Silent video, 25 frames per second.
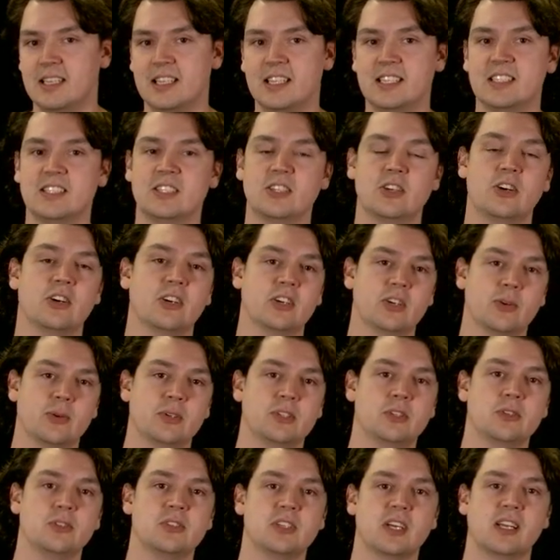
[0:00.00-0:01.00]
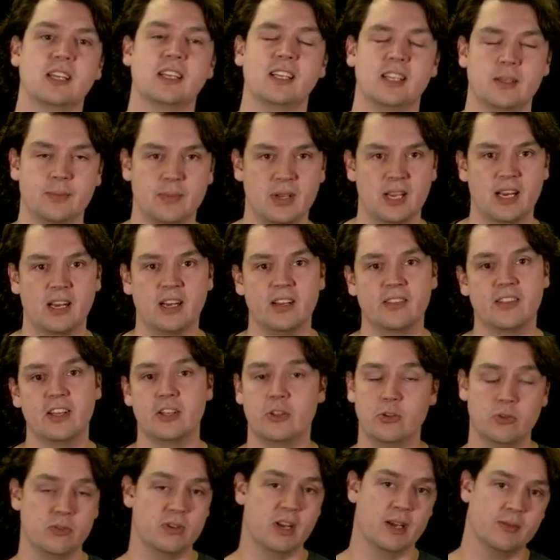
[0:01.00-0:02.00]
is not going to suddenly mean that
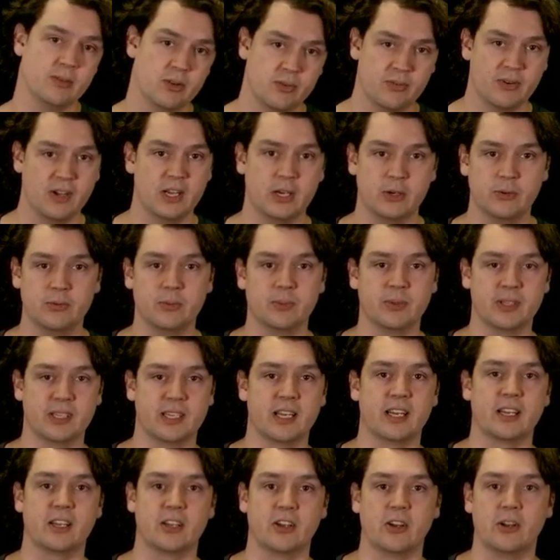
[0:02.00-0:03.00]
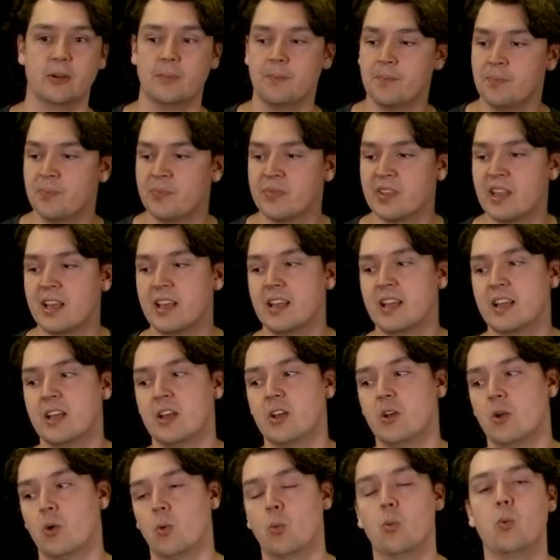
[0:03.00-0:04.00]
you never fail from the get-go.
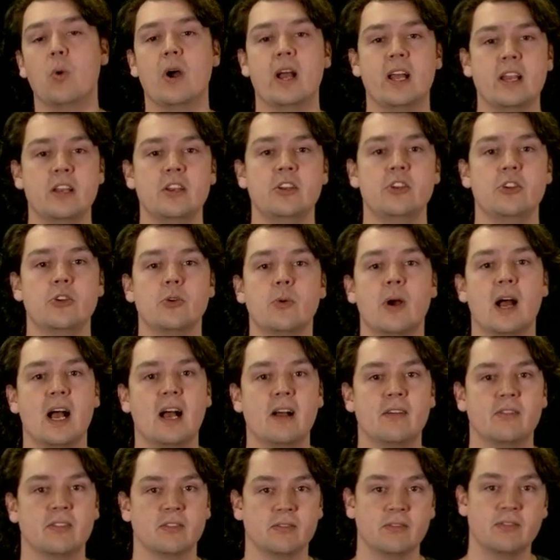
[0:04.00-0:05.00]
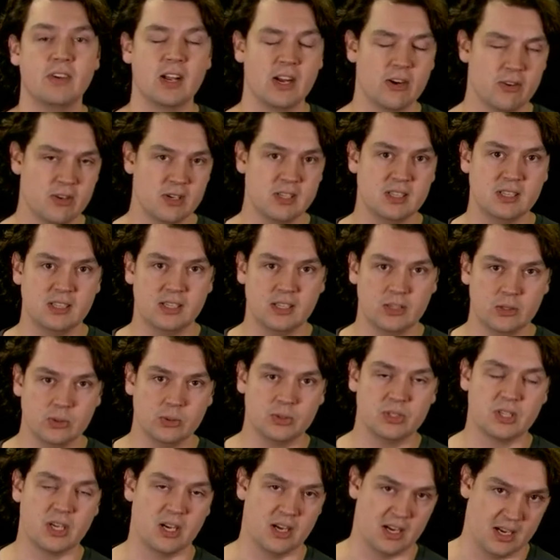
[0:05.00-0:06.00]
When you have very
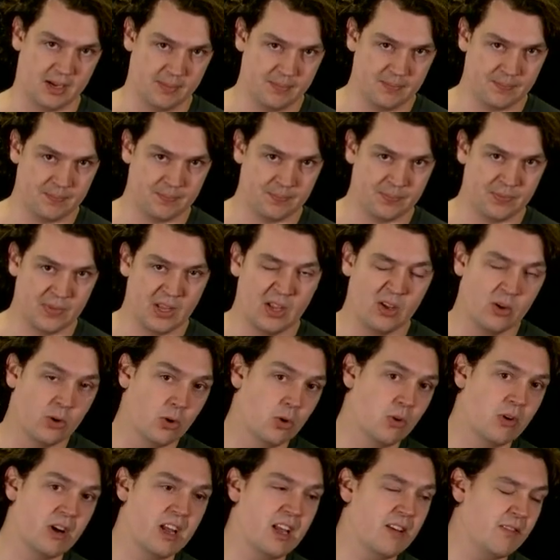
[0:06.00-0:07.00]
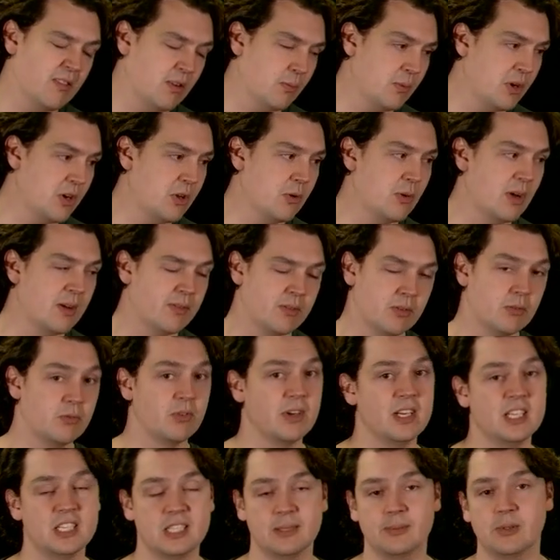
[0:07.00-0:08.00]
little time, or even when you have a
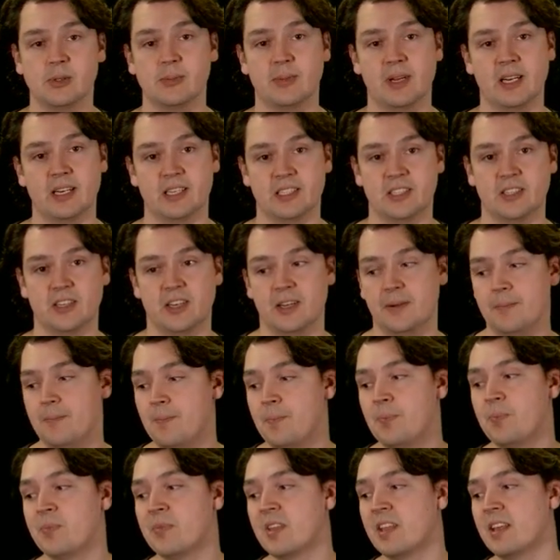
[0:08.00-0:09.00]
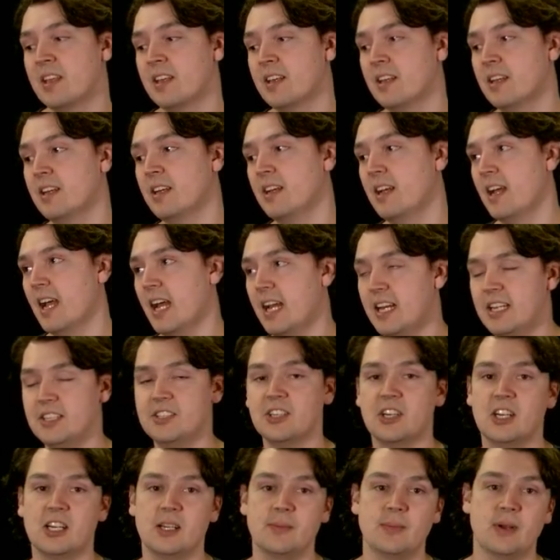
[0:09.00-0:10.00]
reasonable amount of time,
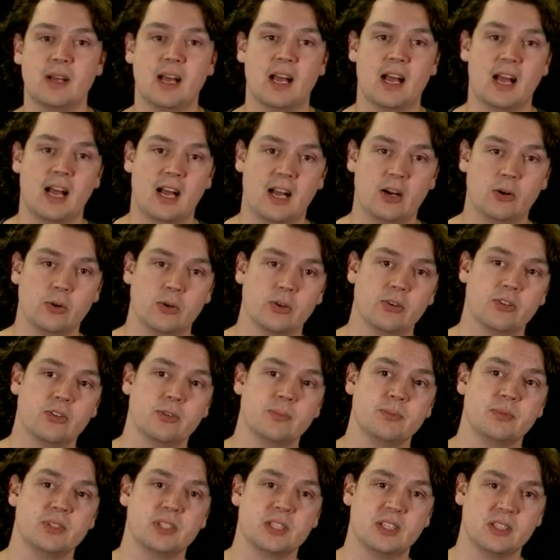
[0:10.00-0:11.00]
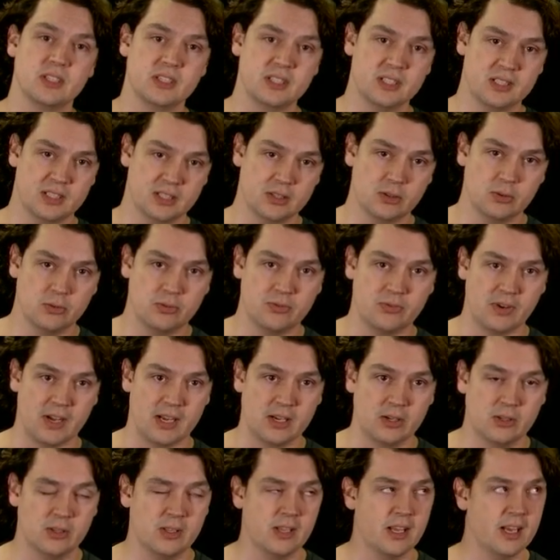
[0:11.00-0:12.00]
anytime algorithms can still
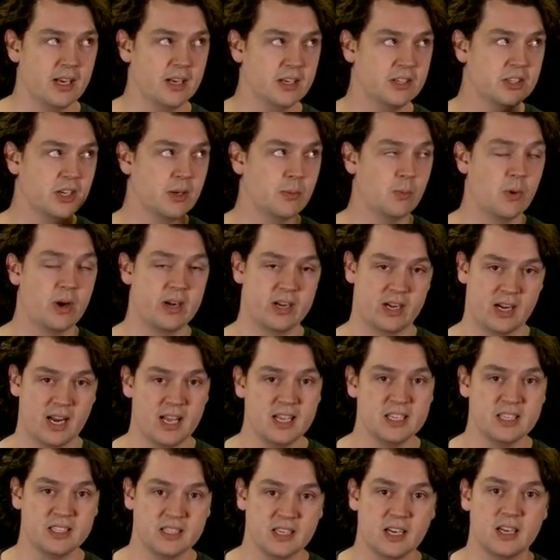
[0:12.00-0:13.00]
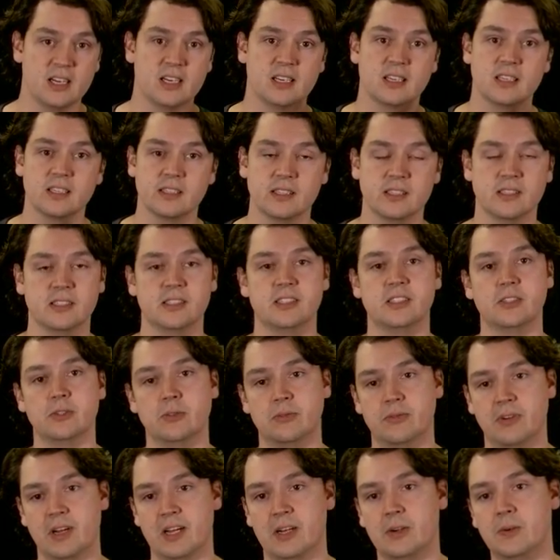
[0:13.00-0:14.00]
fail. Anytime Weighted Astar can still
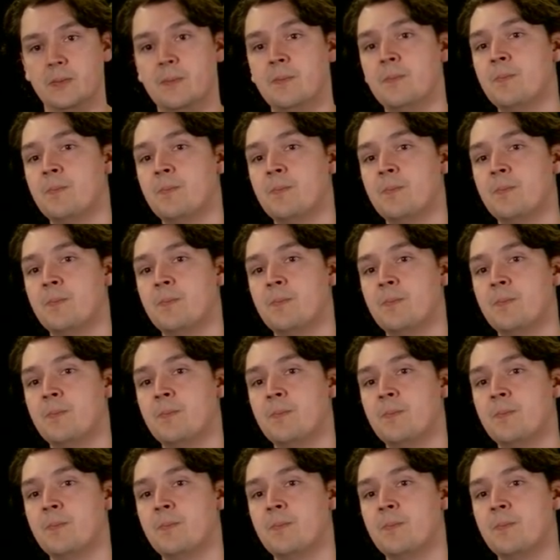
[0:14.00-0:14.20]
fail.